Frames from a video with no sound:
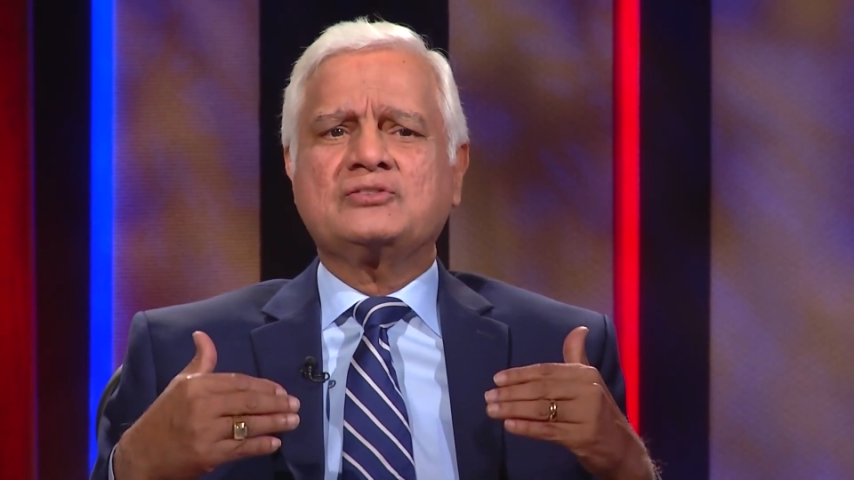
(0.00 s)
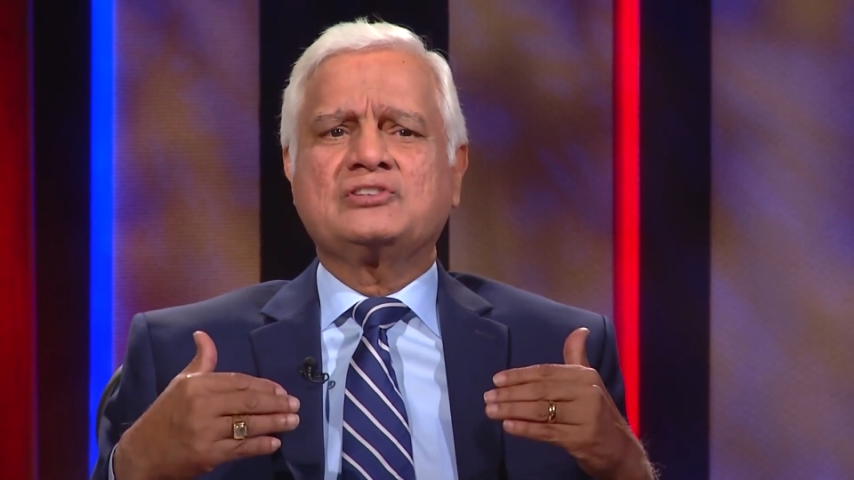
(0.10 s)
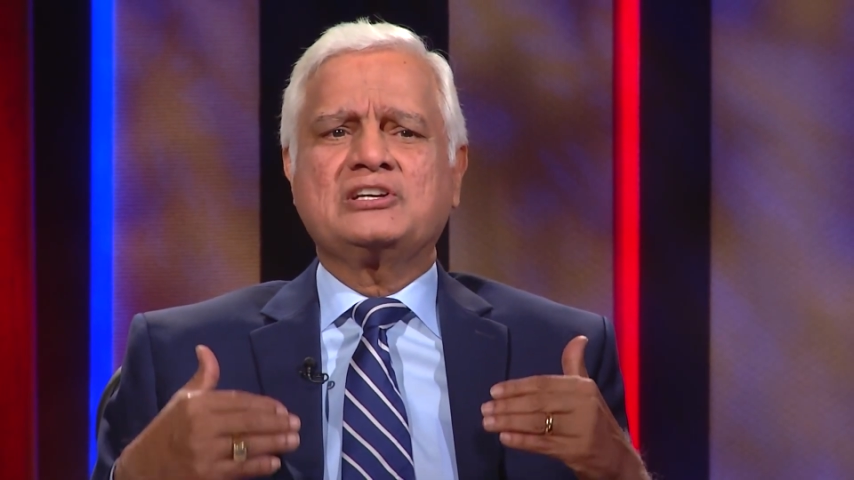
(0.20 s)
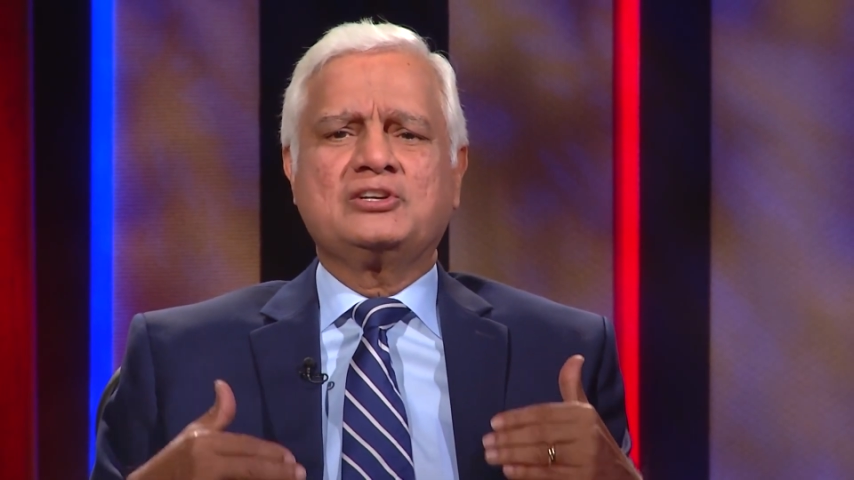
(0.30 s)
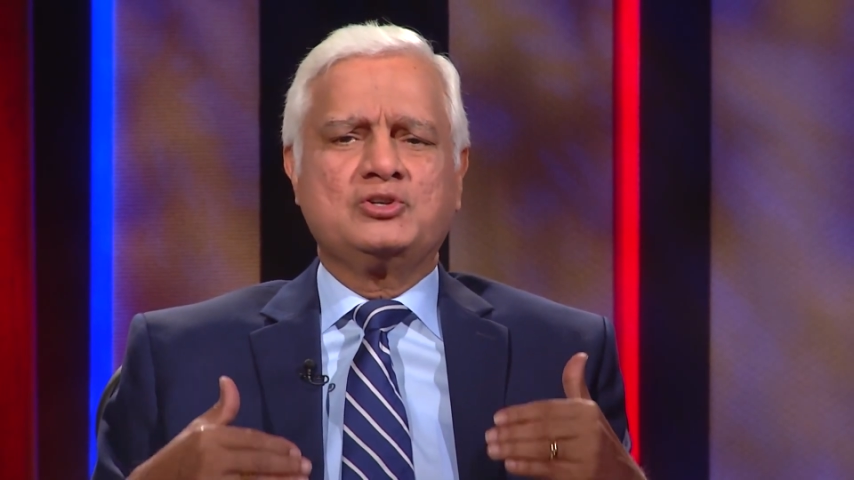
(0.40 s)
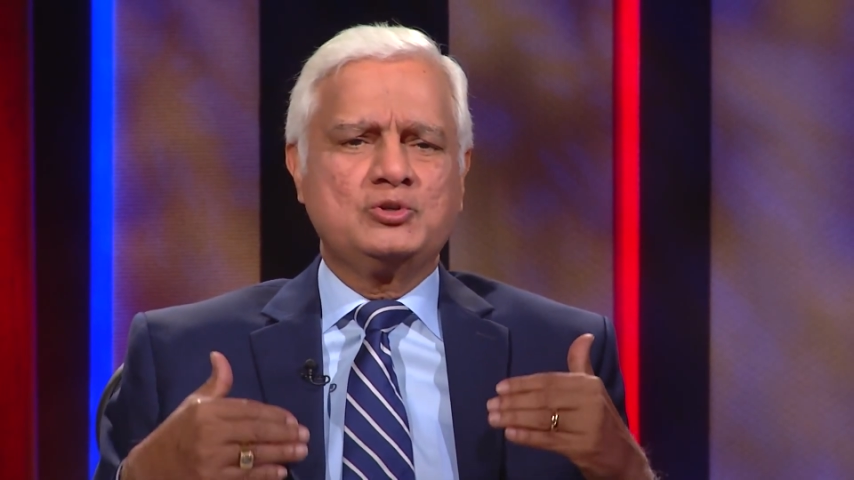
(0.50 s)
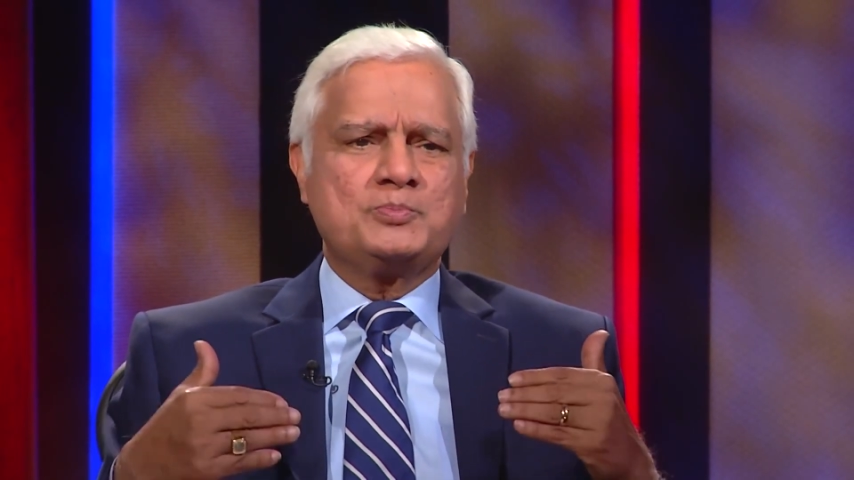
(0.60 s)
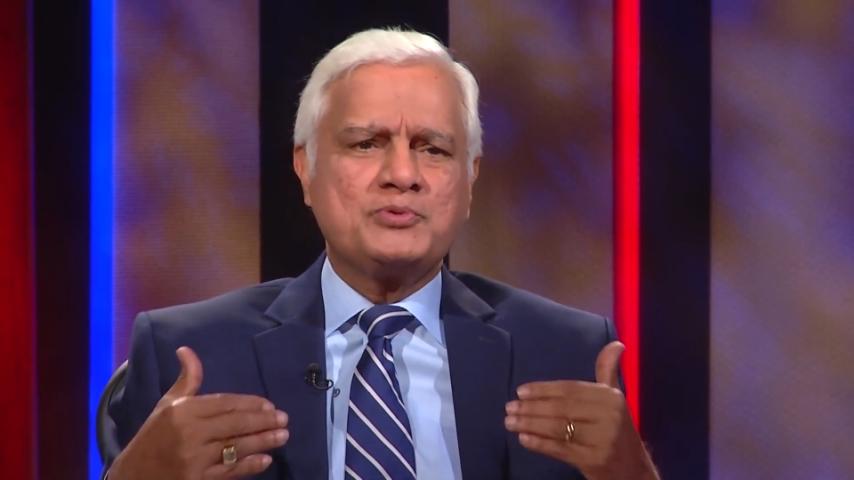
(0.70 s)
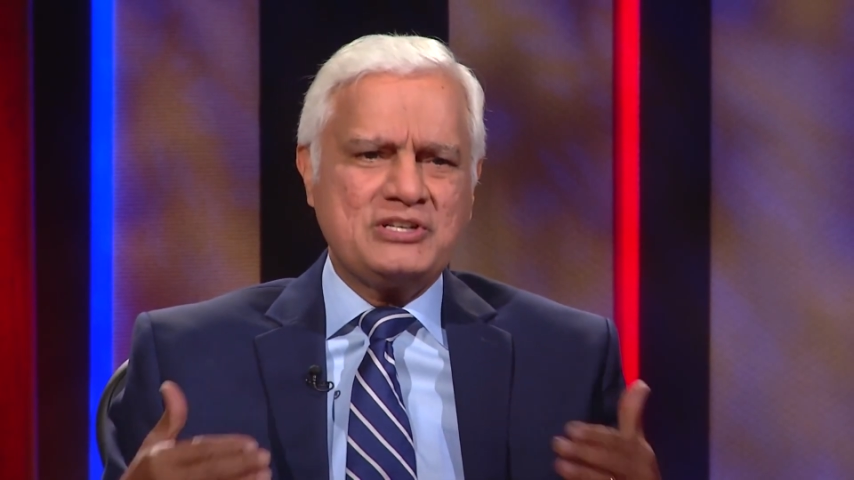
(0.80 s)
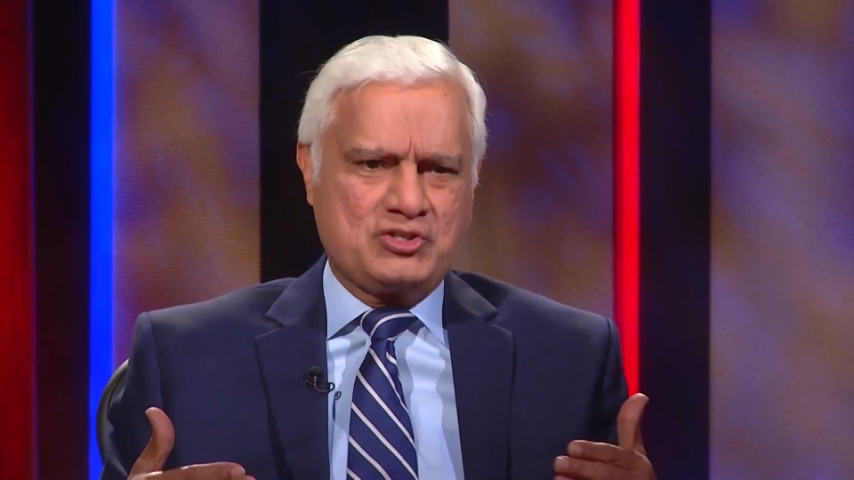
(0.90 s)
of the Hindu
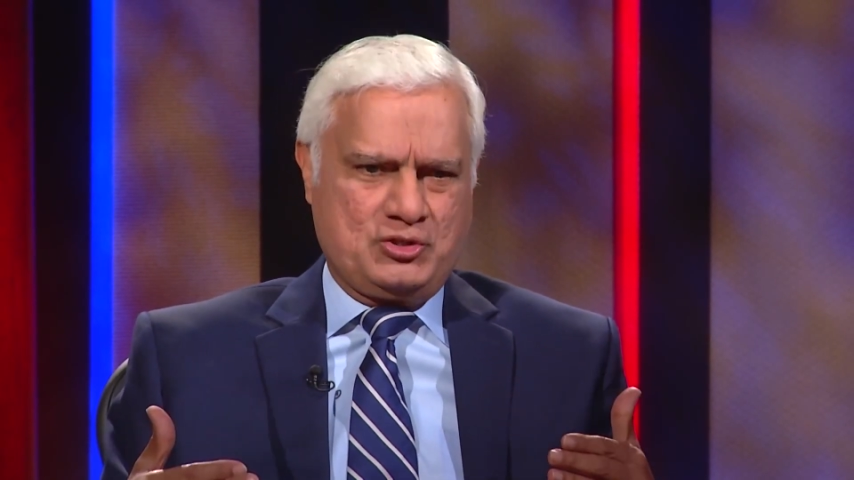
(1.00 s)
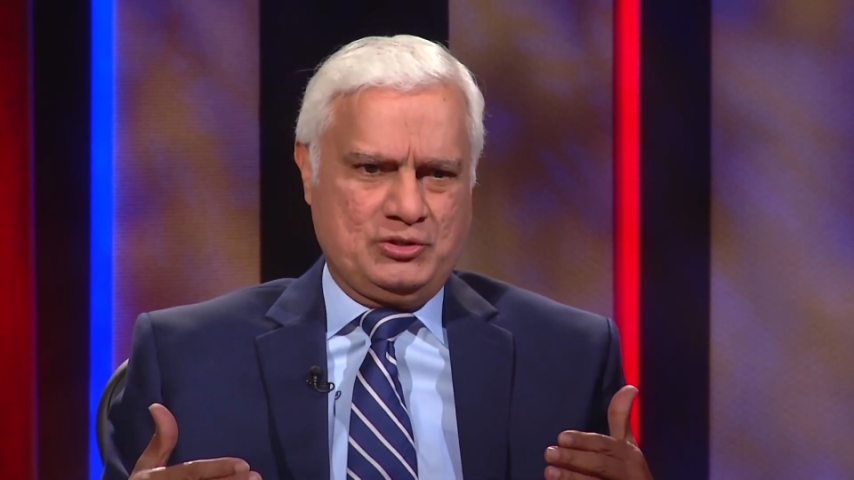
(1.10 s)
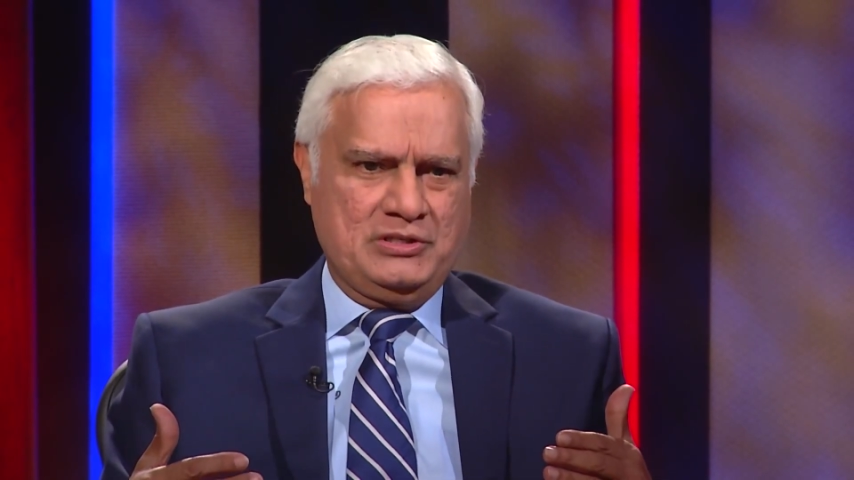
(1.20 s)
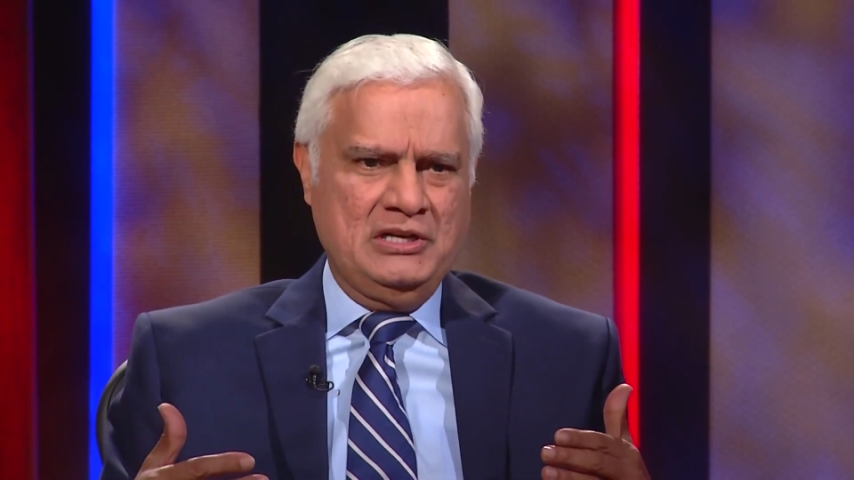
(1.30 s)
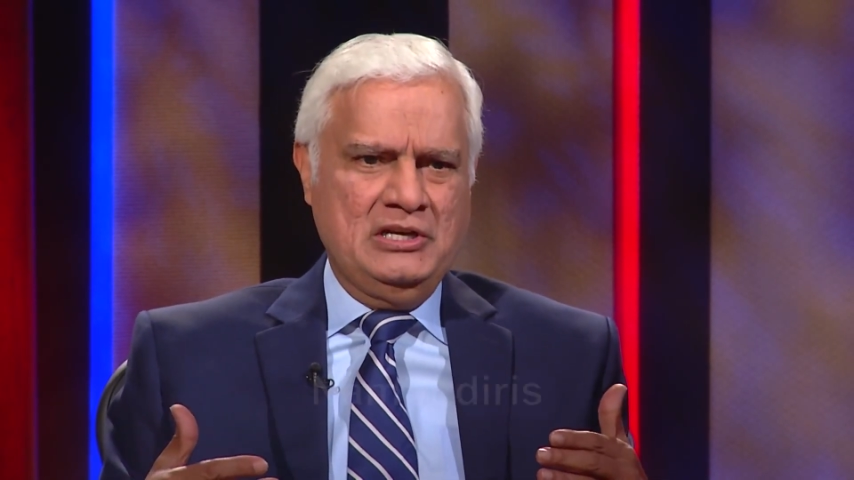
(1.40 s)
priesthood,